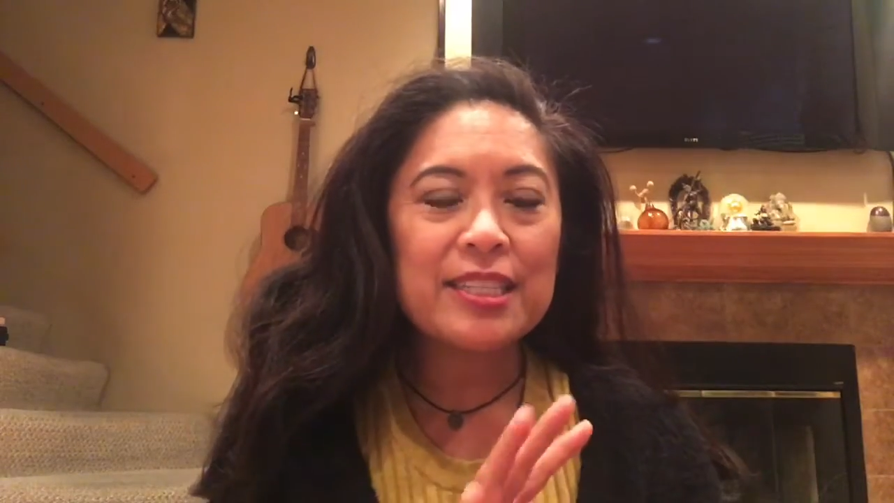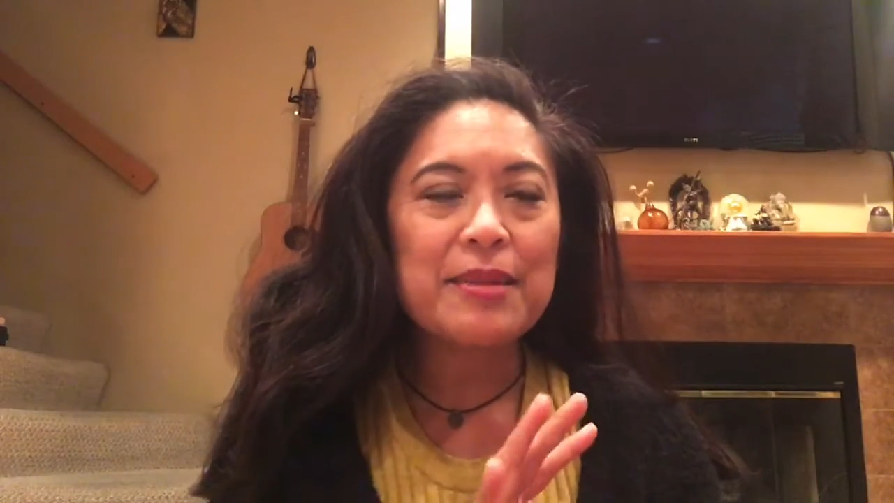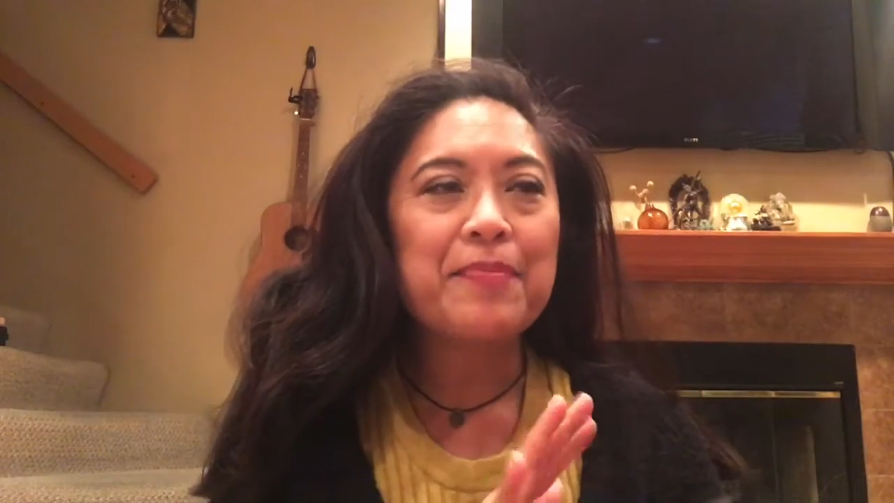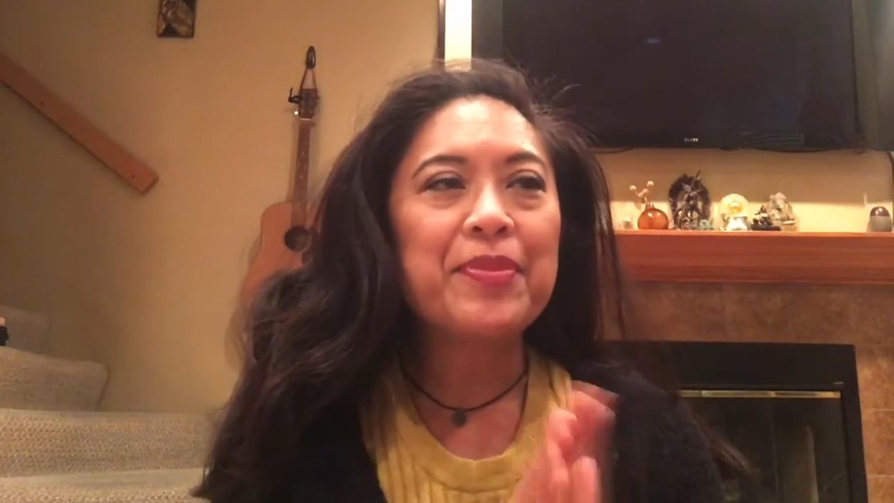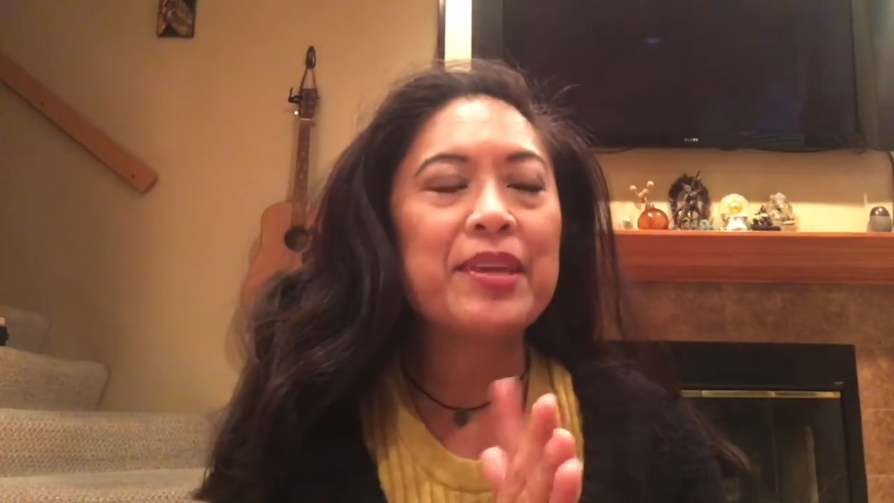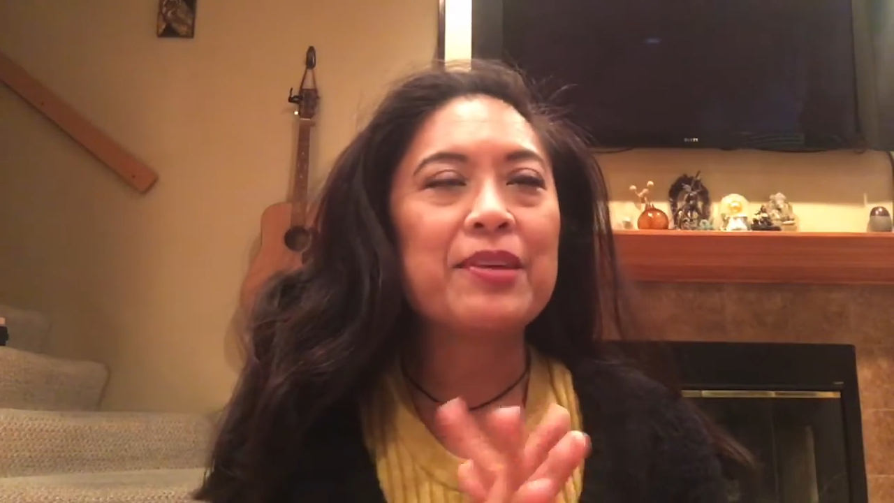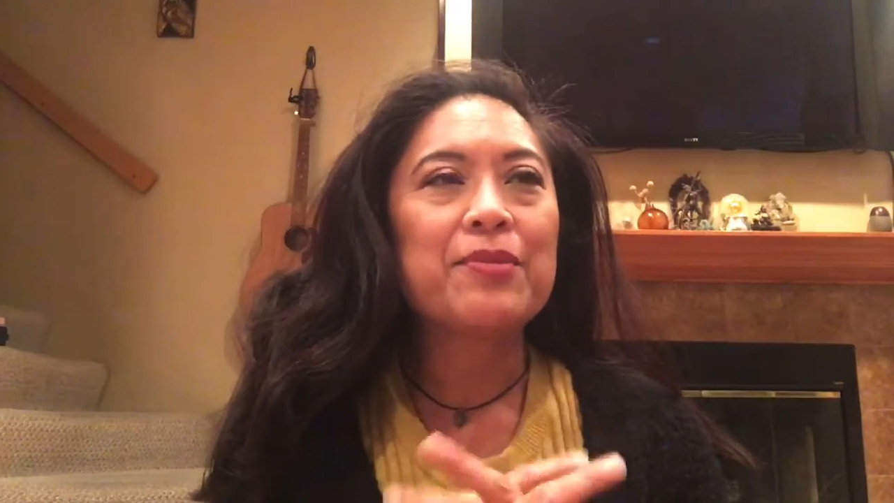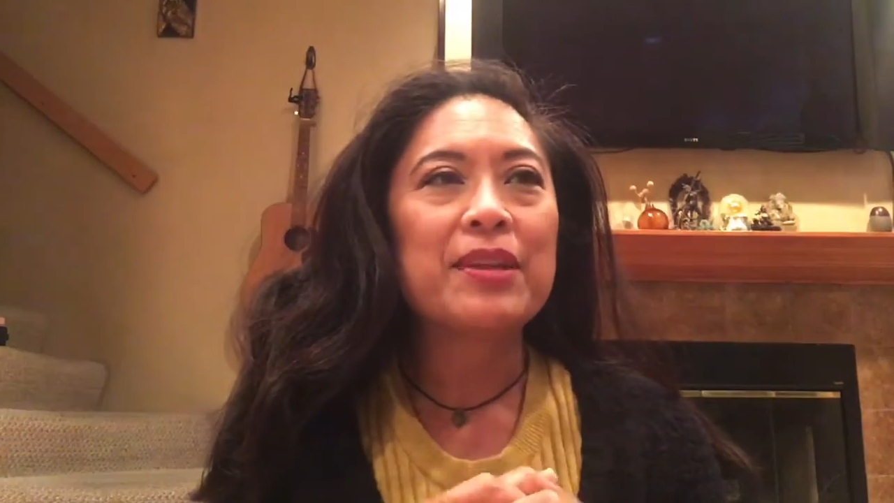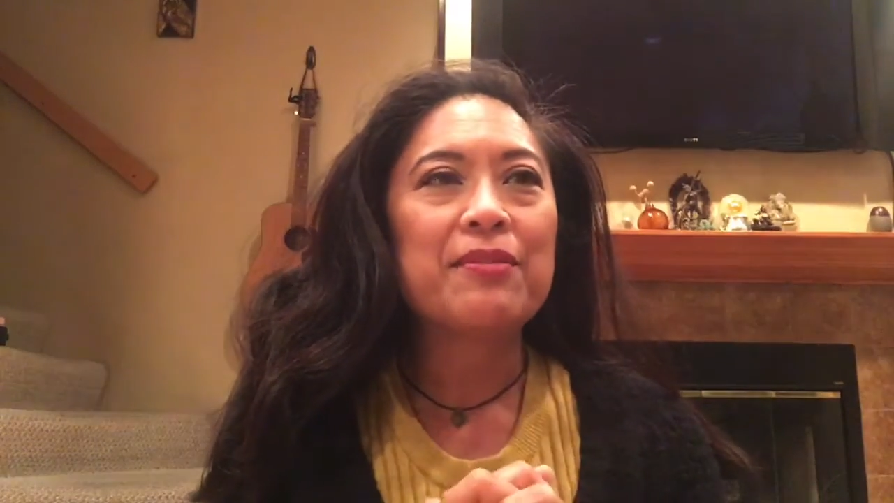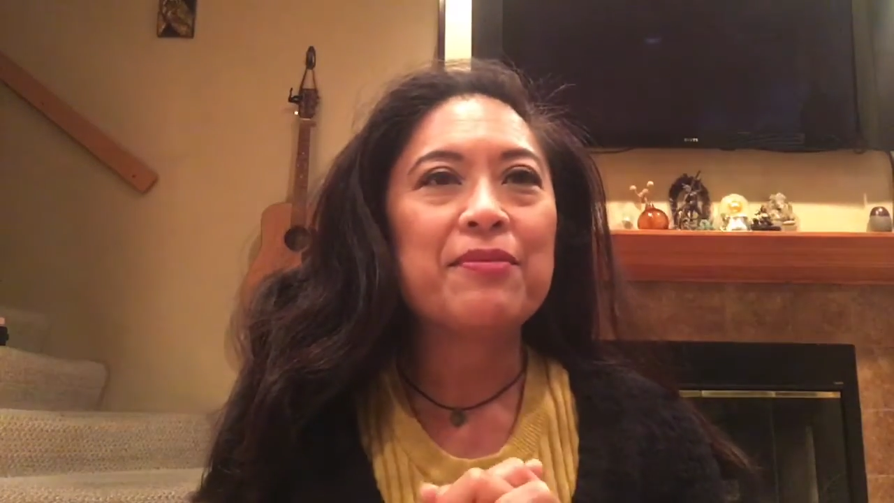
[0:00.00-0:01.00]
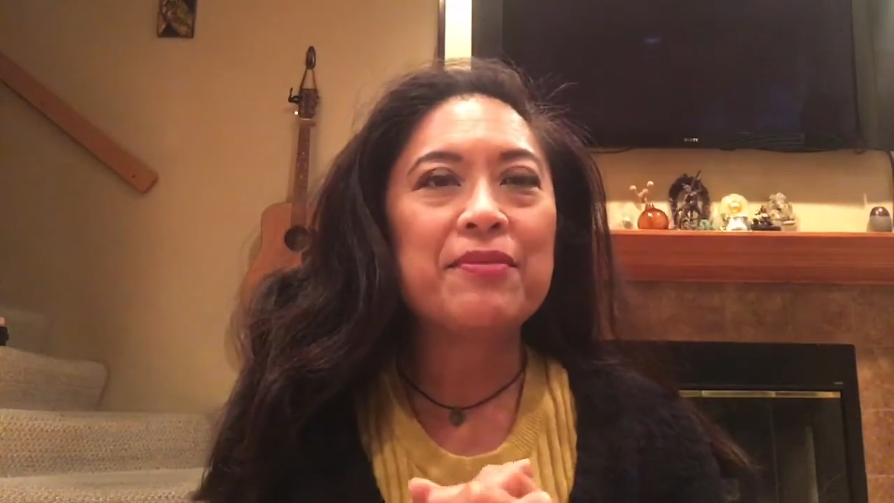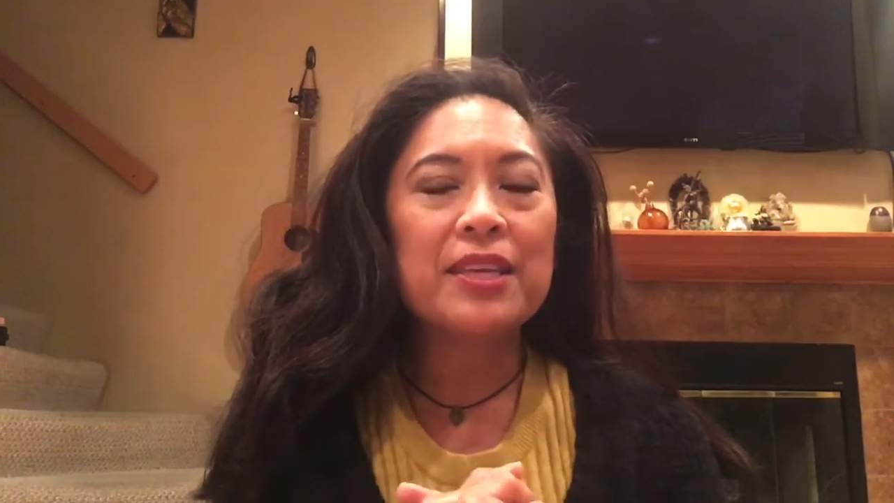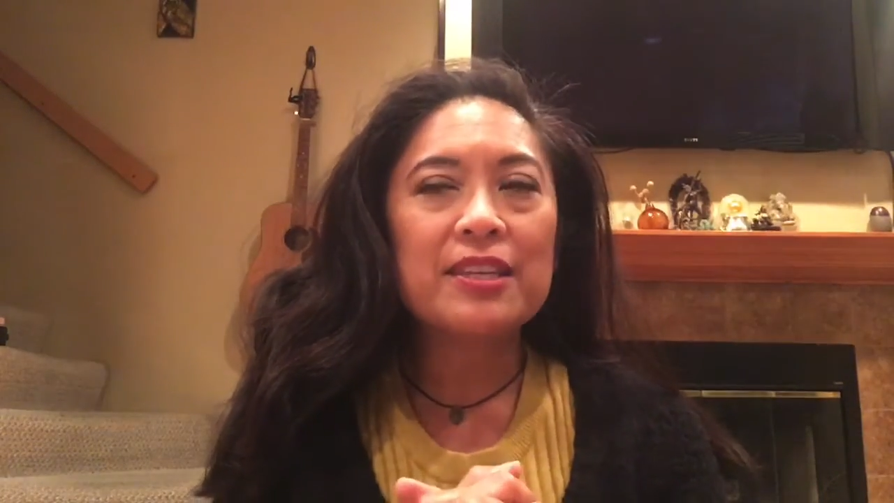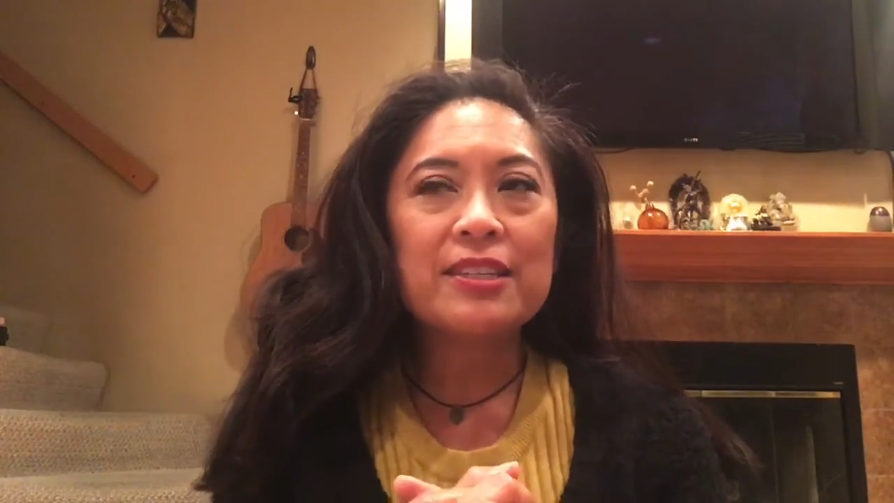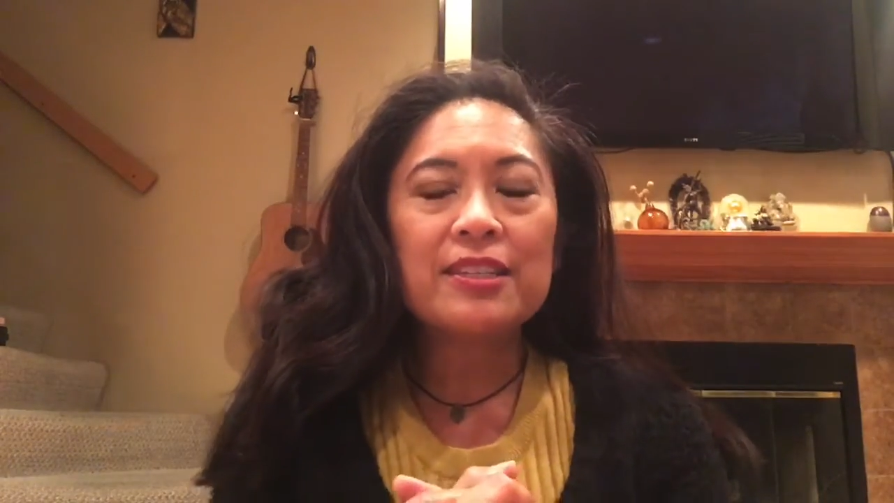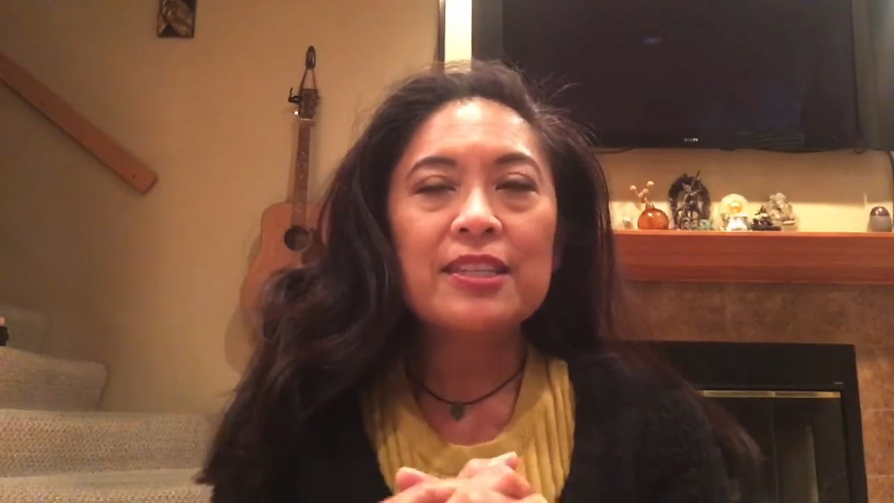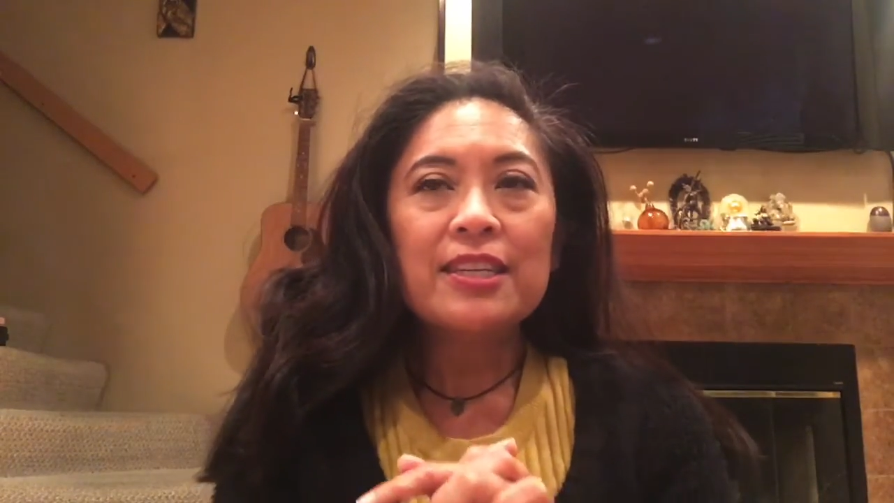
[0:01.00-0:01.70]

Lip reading: something, when I feel